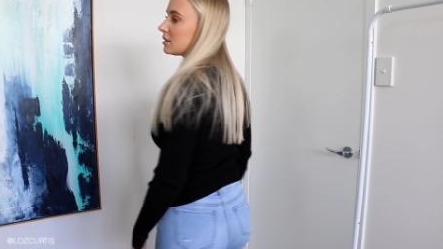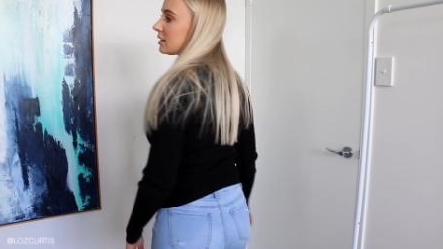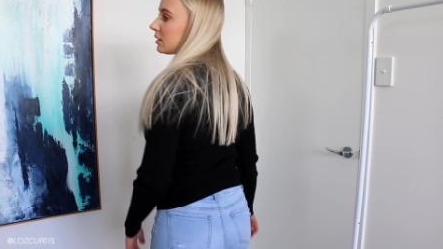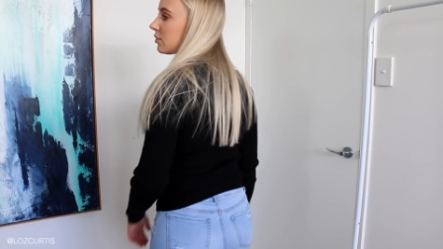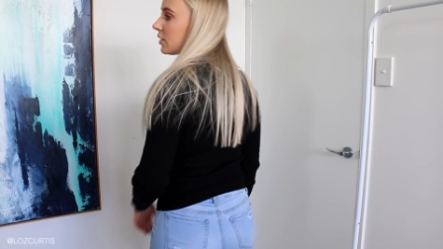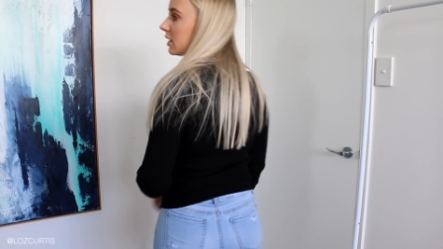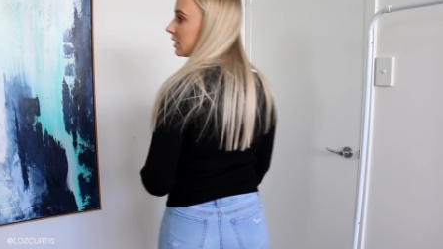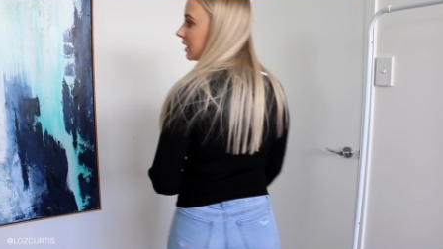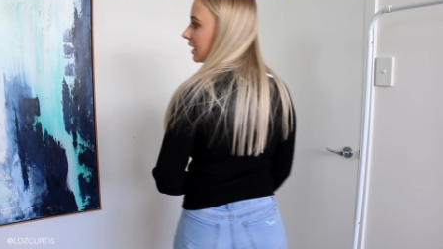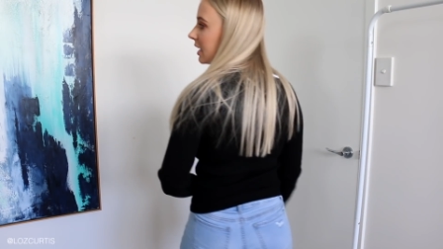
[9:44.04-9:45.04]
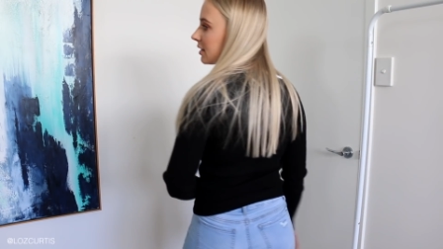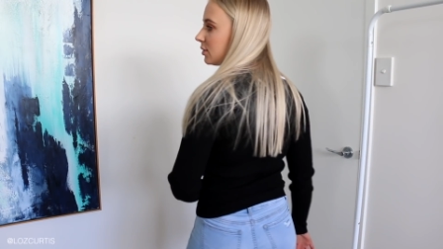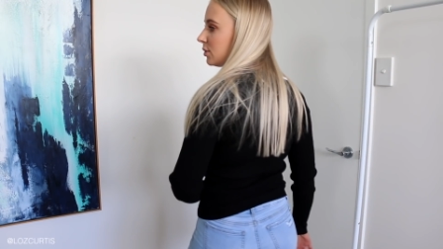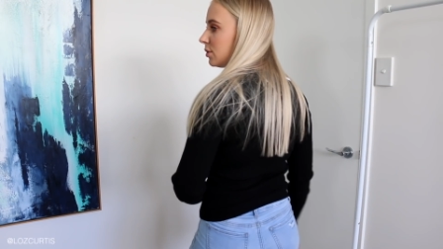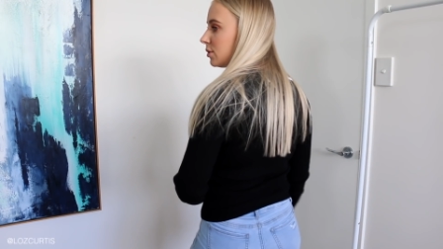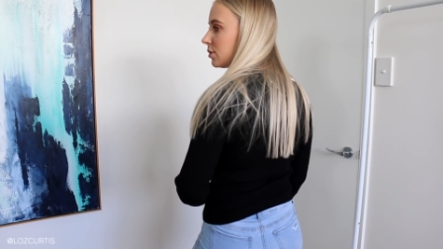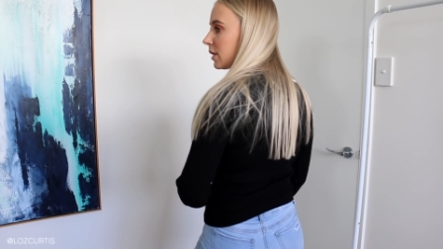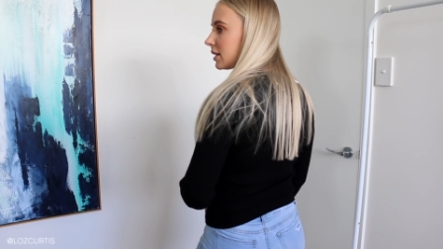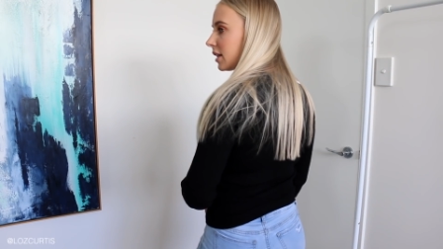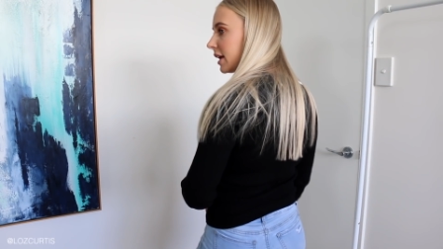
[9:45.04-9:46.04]
are just like really, oh,
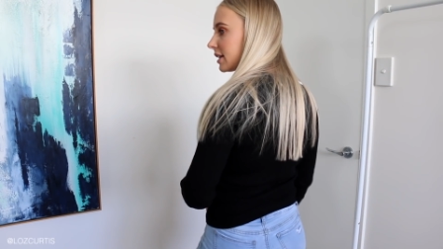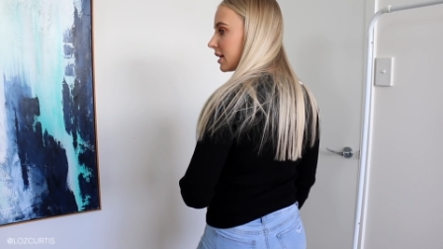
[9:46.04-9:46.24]
I like